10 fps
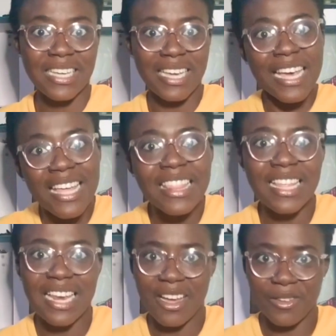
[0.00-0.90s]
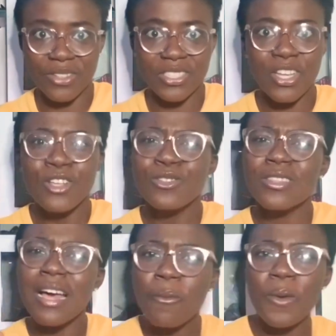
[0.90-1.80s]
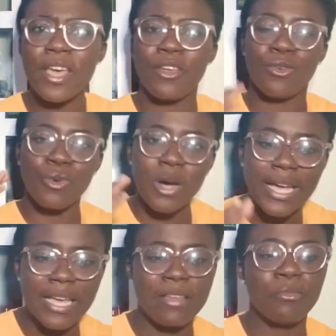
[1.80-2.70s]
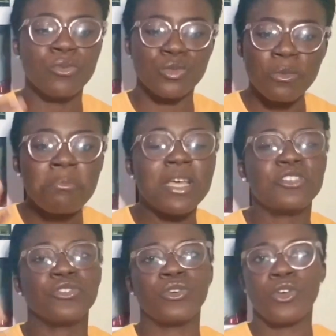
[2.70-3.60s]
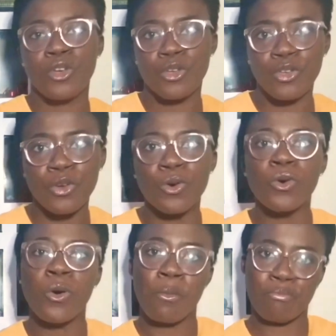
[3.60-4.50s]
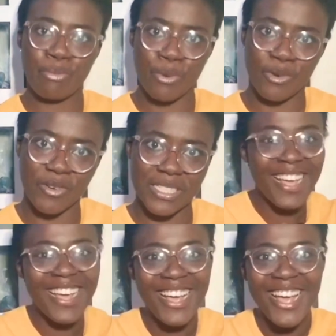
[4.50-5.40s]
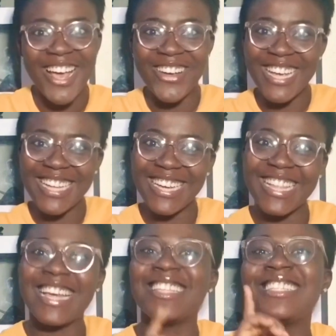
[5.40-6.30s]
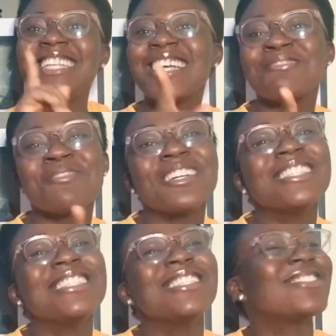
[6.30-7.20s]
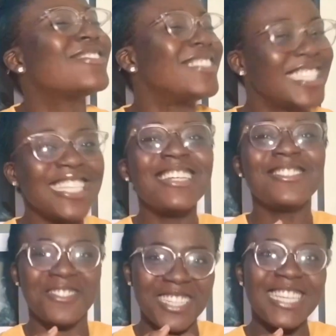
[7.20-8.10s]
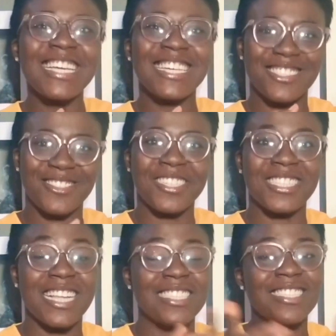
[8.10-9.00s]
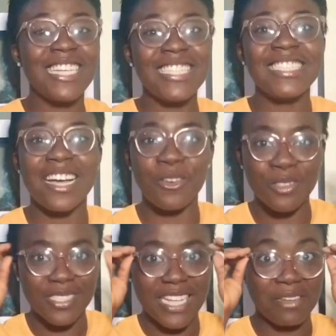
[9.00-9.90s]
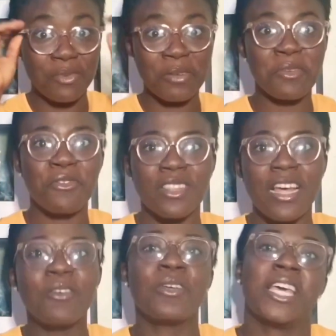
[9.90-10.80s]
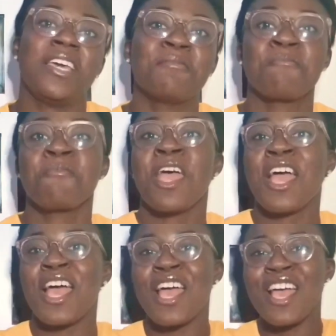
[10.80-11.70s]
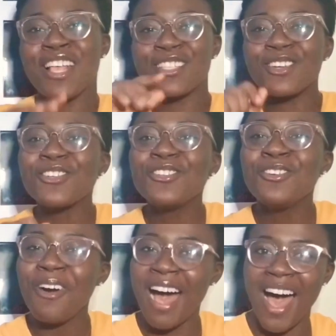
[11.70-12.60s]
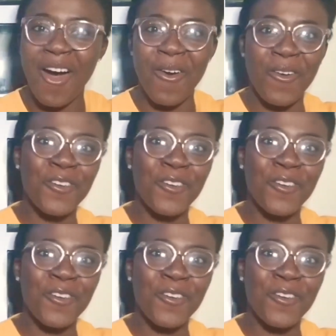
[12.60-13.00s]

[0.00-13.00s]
in the language. So that way you are able to measure your progress. Okay, now the next point is really, really interesting, and the ladies are going to celebrate me for that, okay? So you know how